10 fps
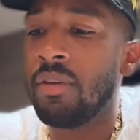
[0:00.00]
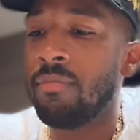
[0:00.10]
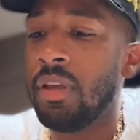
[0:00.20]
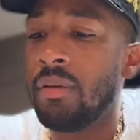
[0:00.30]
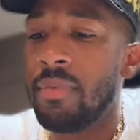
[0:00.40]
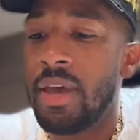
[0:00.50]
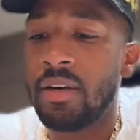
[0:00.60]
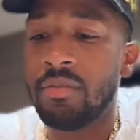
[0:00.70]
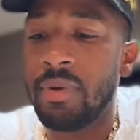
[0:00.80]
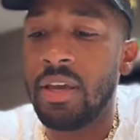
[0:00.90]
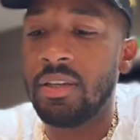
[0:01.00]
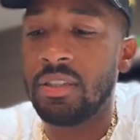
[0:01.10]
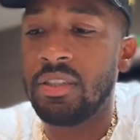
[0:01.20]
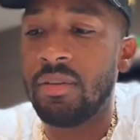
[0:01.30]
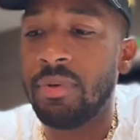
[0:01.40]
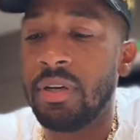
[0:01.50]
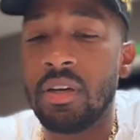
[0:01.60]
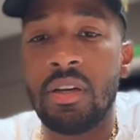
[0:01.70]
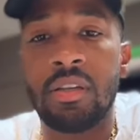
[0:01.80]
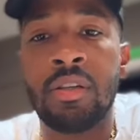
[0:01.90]
get me a management agency
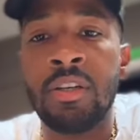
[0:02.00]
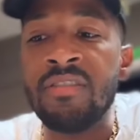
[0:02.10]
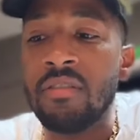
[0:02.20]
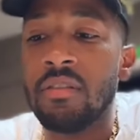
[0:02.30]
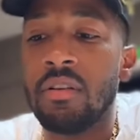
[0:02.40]
because